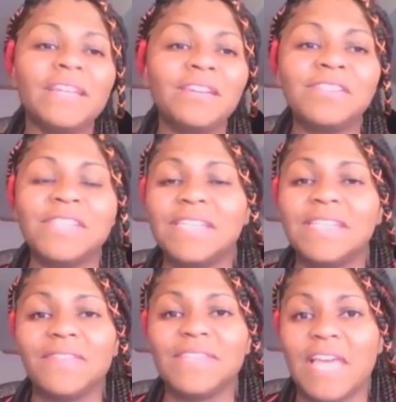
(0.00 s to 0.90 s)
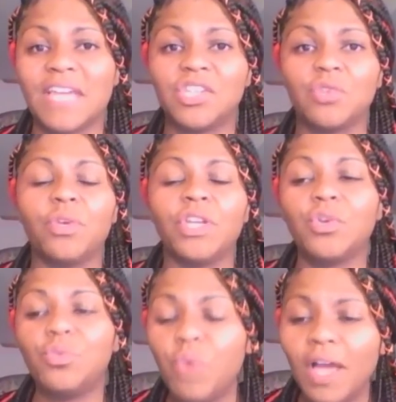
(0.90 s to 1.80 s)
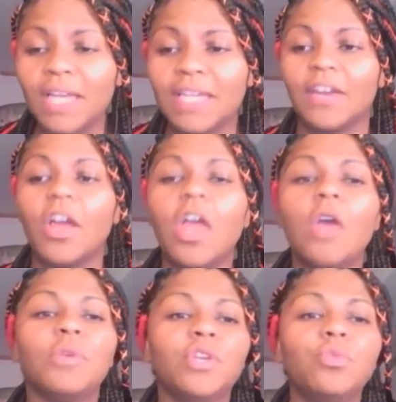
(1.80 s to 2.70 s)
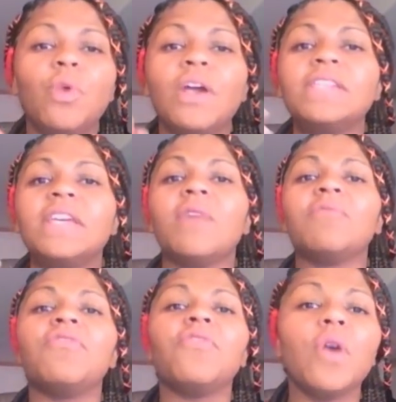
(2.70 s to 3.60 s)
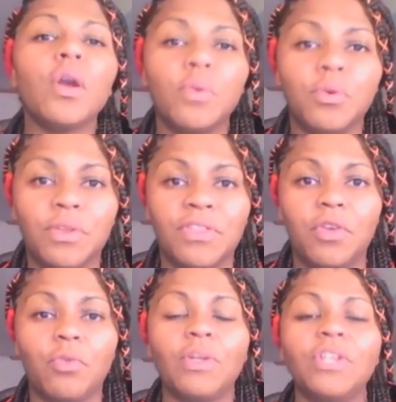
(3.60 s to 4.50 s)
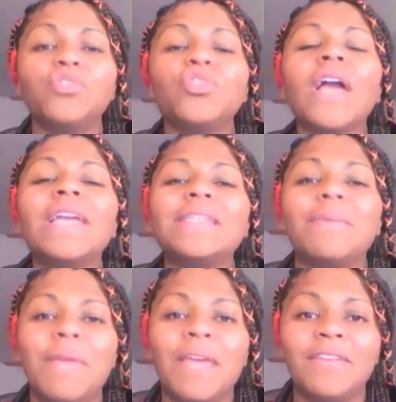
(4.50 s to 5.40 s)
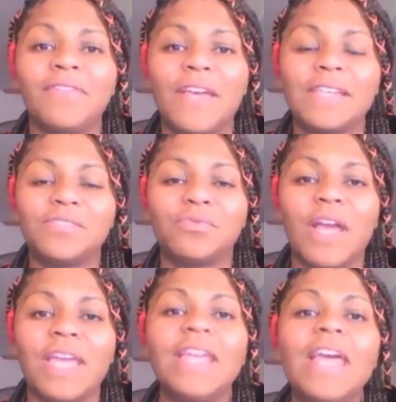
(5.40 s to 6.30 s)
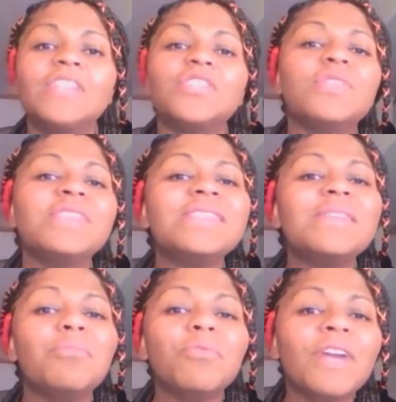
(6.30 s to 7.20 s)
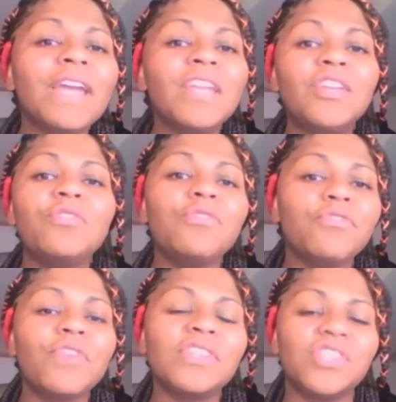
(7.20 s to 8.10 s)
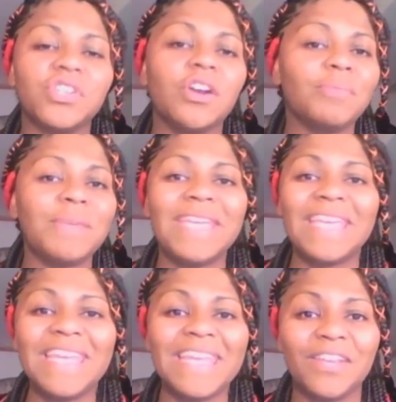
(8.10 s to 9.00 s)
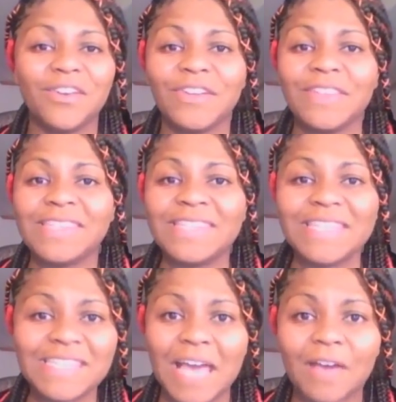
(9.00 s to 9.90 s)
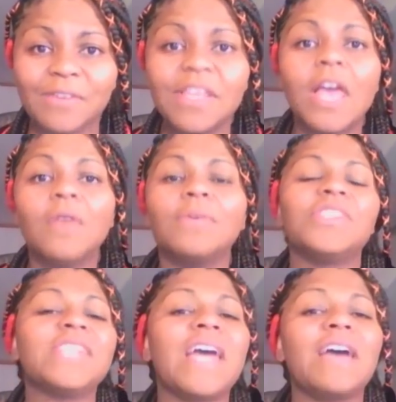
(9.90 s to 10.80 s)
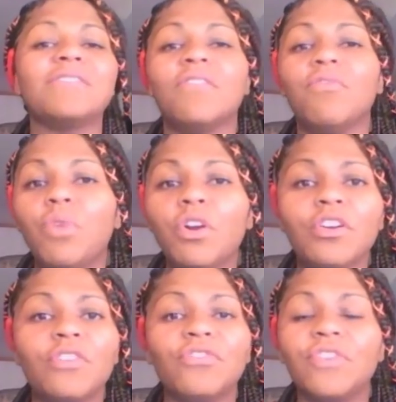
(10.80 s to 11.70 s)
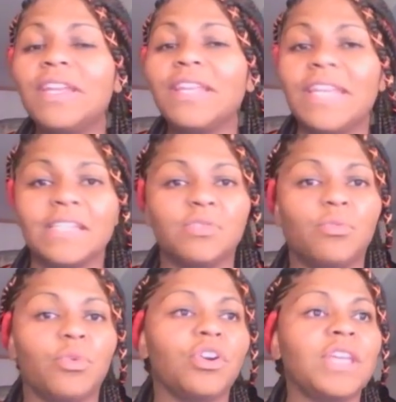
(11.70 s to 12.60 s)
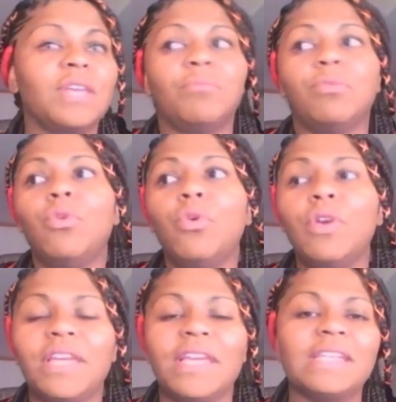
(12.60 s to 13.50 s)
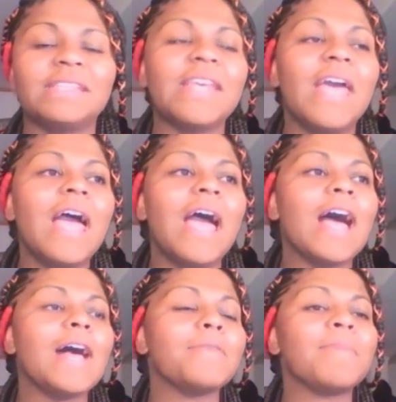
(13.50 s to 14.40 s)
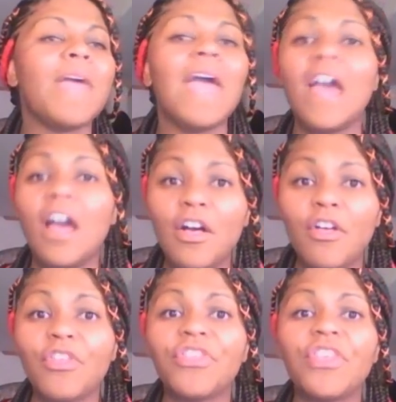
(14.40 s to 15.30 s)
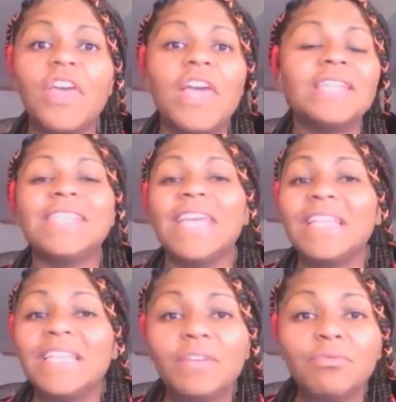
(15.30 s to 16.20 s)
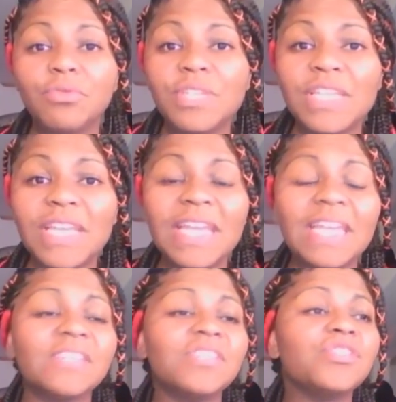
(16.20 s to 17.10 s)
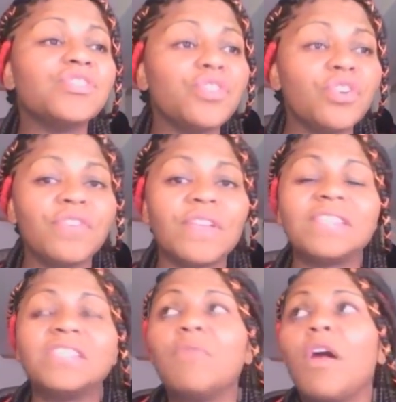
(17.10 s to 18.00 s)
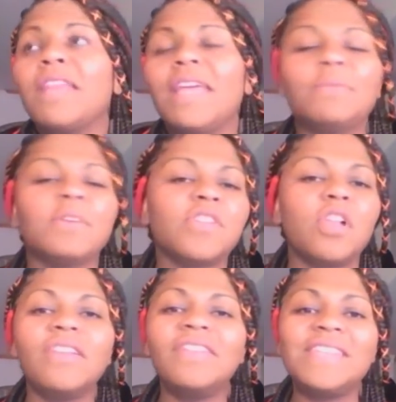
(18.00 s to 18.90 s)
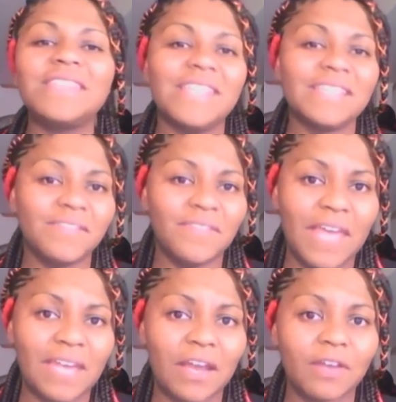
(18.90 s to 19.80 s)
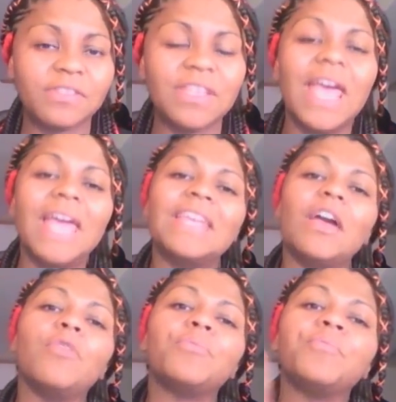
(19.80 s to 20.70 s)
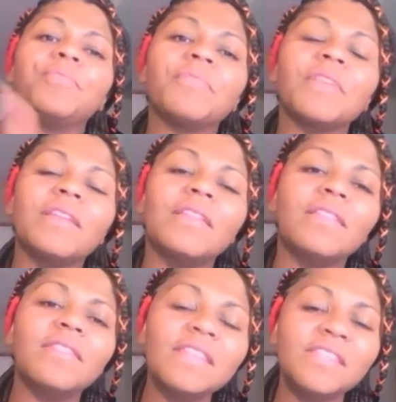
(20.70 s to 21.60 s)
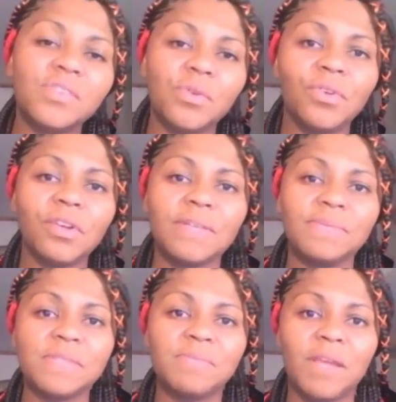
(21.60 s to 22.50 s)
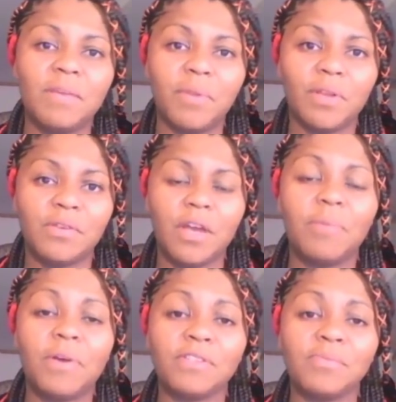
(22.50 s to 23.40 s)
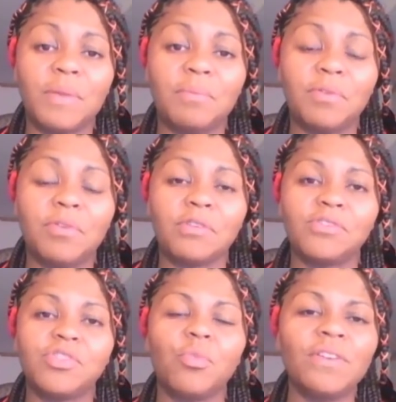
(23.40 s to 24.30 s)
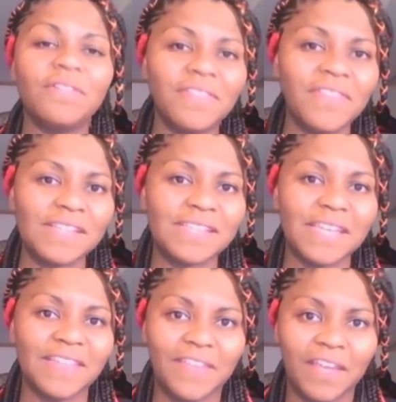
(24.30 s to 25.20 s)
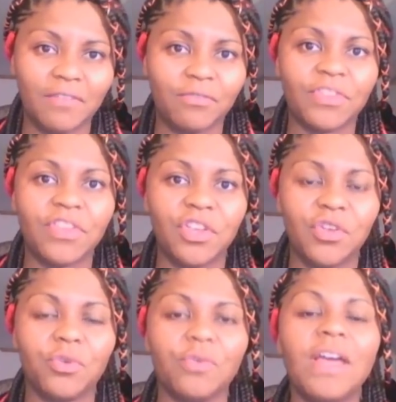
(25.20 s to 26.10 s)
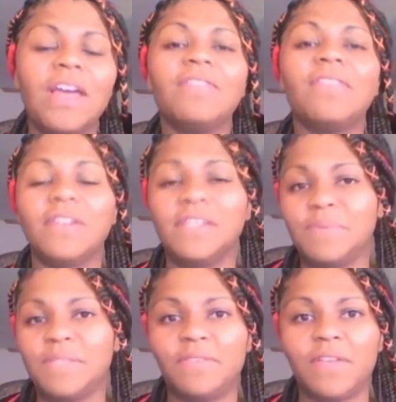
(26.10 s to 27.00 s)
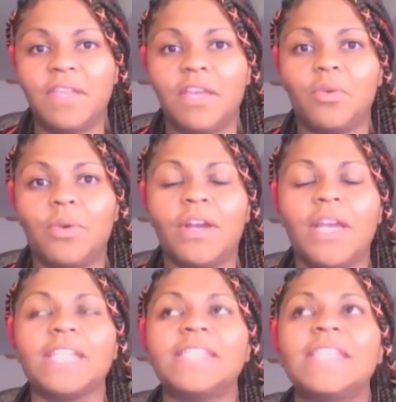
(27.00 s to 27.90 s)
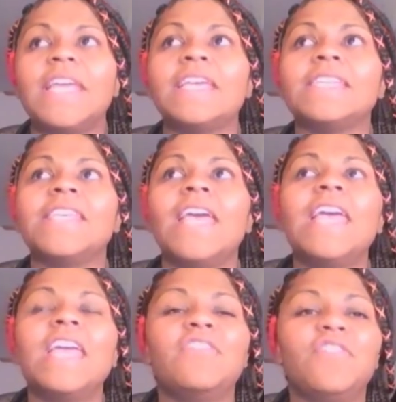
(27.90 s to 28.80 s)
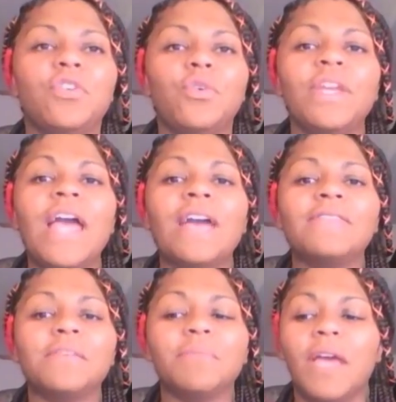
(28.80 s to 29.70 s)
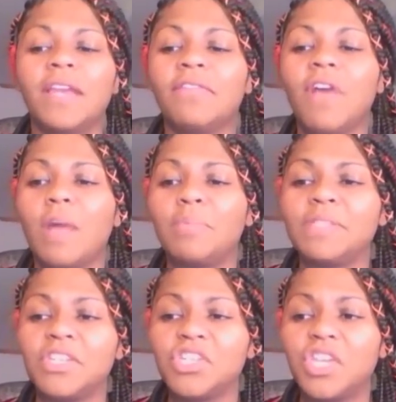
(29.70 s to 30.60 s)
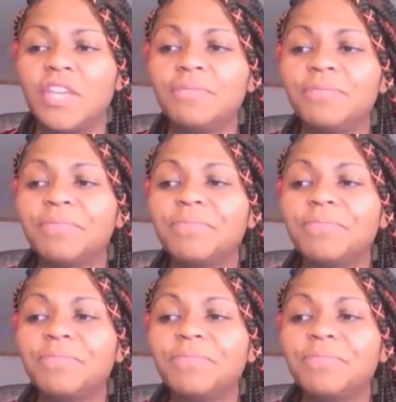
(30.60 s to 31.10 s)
our seeds of intention. What do you want here? What do you want to come forward with you? What are you trying to manifest, right? So this is a brand new fresh start beginning here in the sixth house, which is the house of work, freelance work, employees, um, health, daily routine, service, small animals, all of these things live in that house. Now, this solar eclipse is being opposed by Pluto. So, one of the things that I think of with you, very specifically Aquarius, is if you're going to have some kind of opposition,